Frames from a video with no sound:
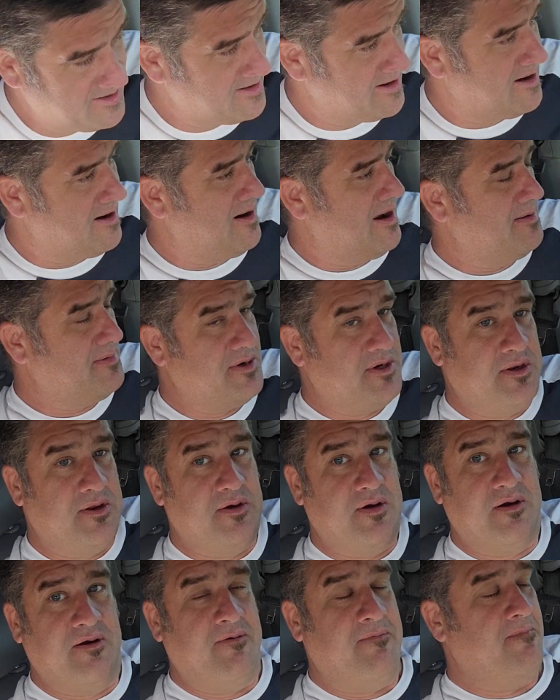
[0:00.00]
now, I would
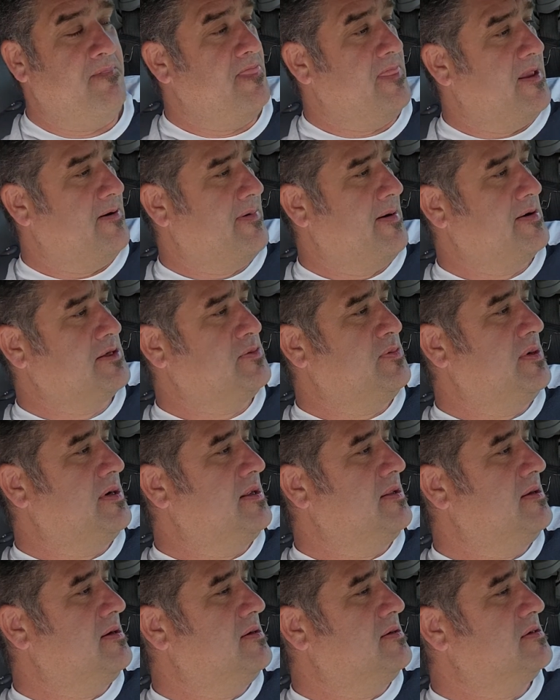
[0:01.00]
do it. If I was one
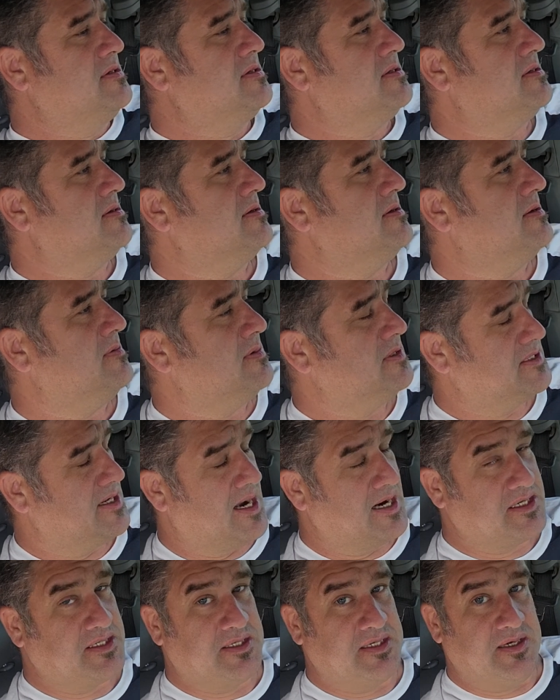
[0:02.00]
of those, which
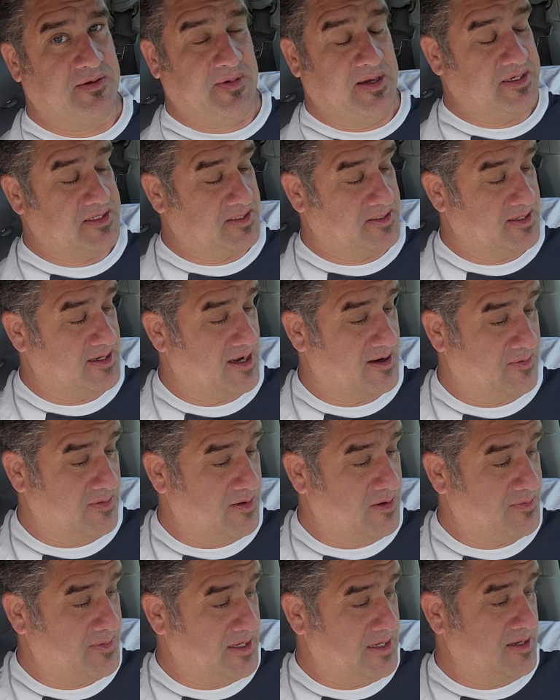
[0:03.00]
actually eventually I
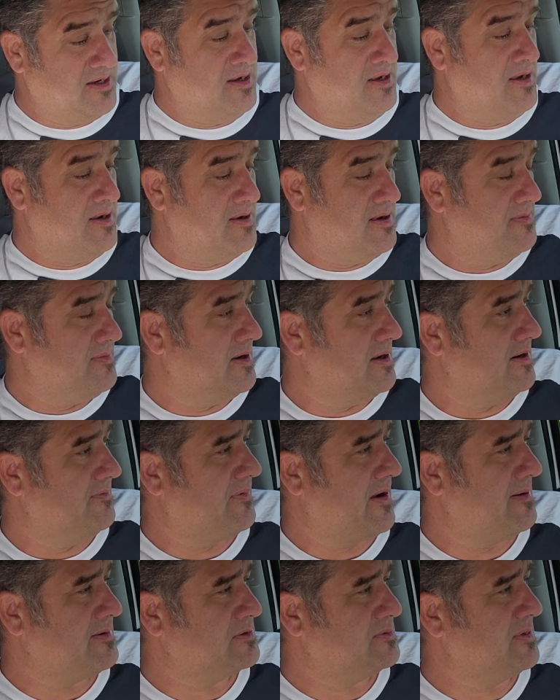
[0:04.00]
will be, but if
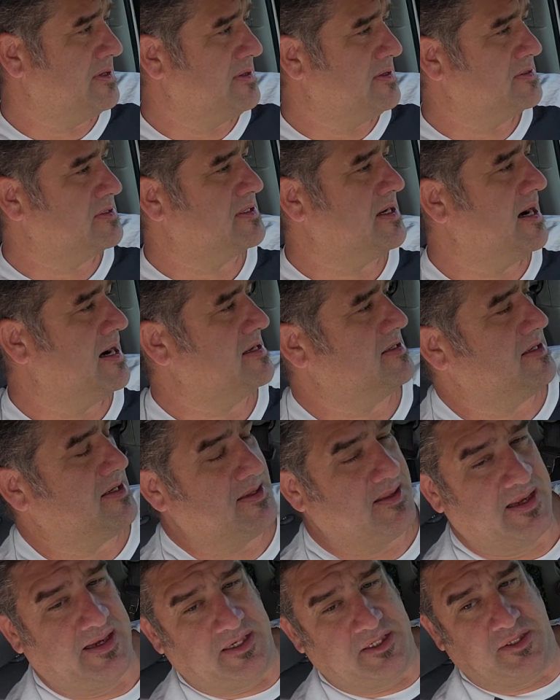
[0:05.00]
I was one of those guys that
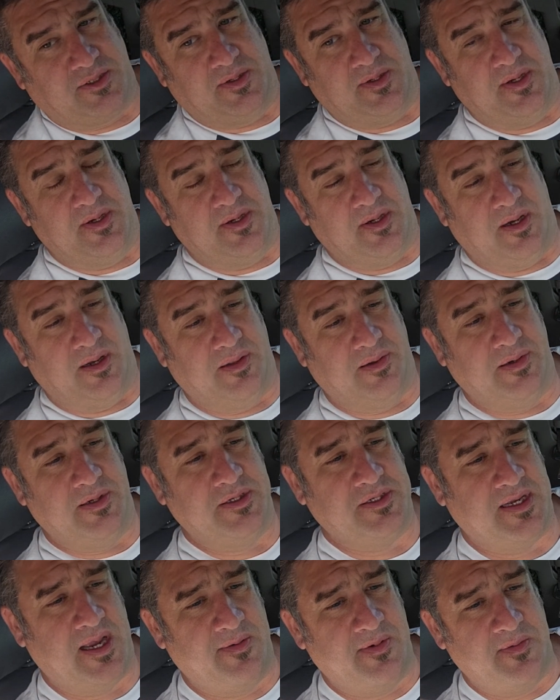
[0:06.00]
hit like $1 trillion,
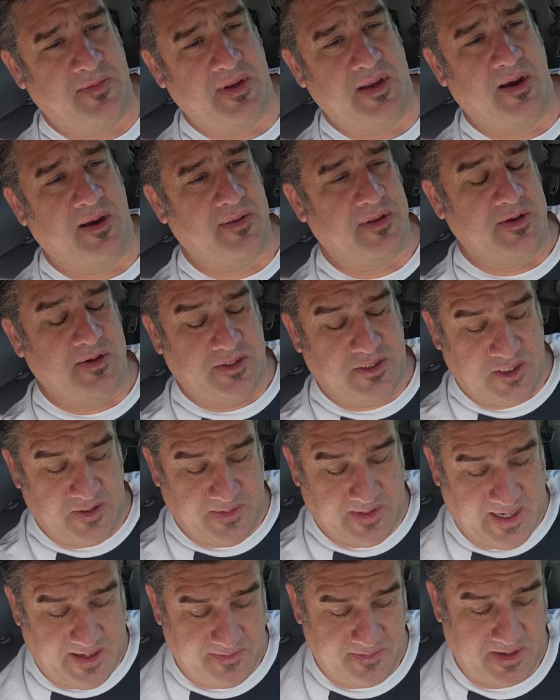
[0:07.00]
I would be on
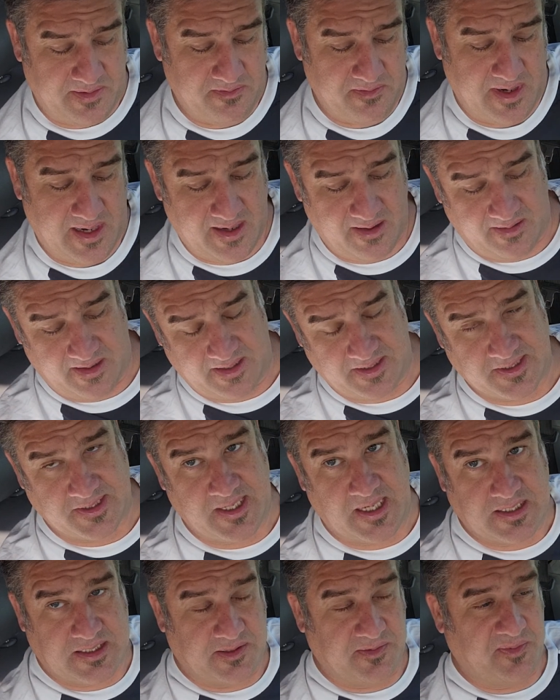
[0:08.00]
YouTube and I'd be mailing
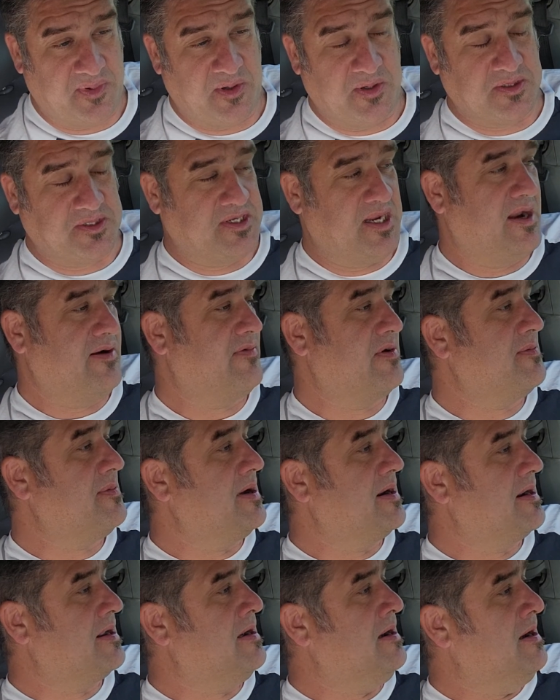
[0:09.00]
sets of bowls to
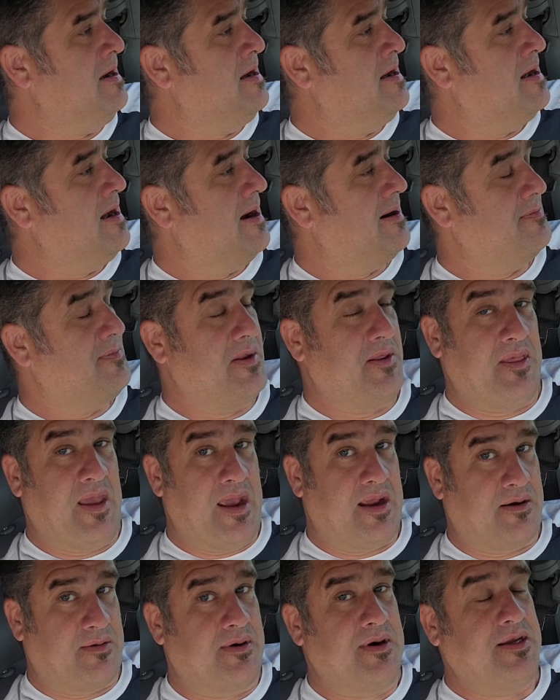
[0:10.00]
everybody. I'd be
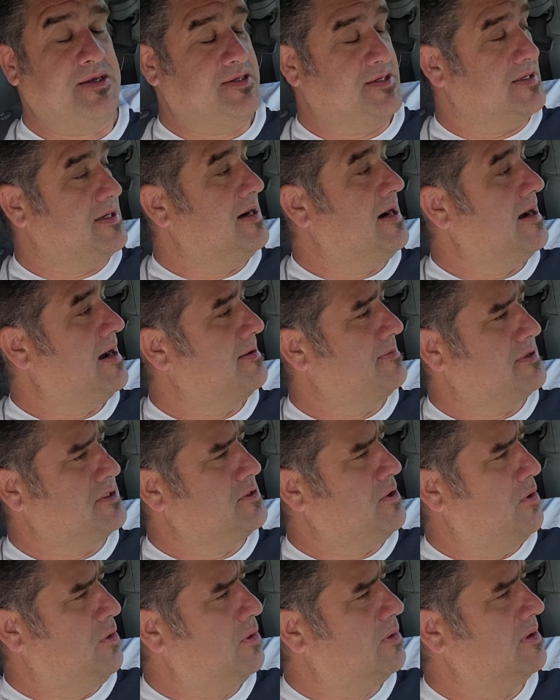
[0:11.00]
that crazy guy. I would
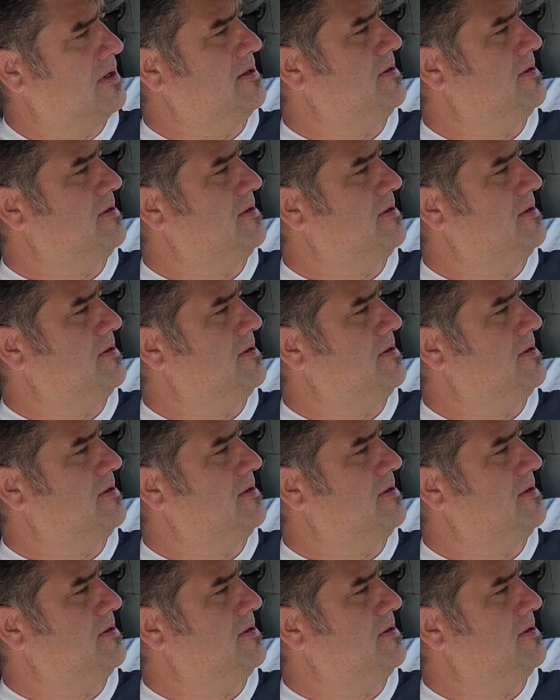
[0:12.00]
totally